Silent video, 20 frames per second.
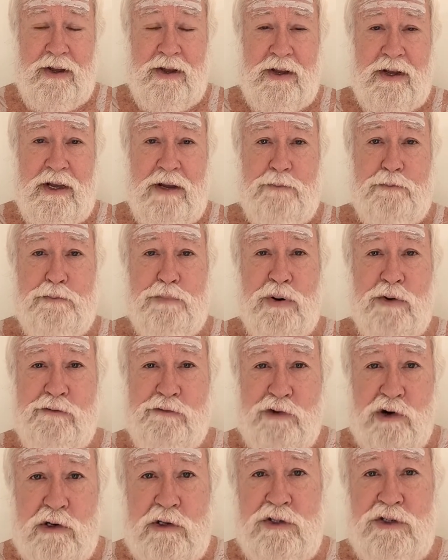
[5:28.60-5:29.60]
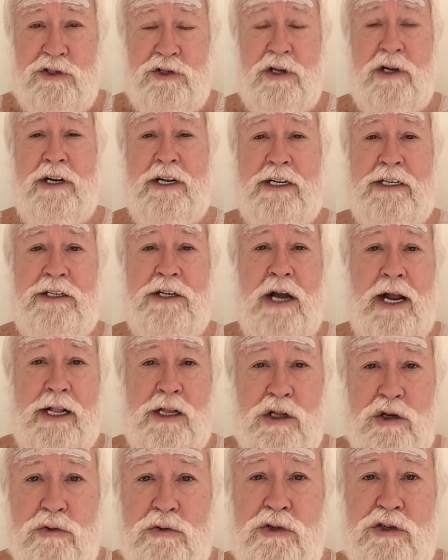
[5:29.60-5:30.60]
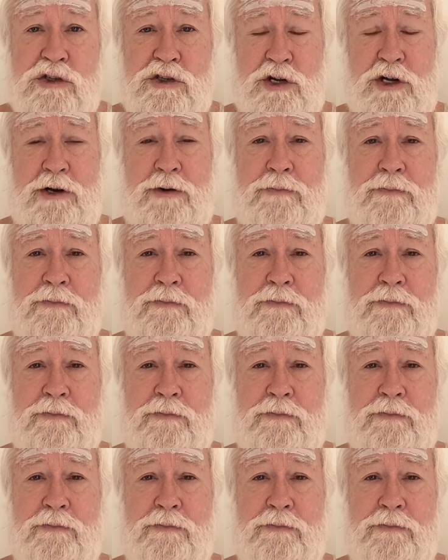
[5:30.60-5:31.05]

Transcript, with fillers: It perverts it, it dilutes it.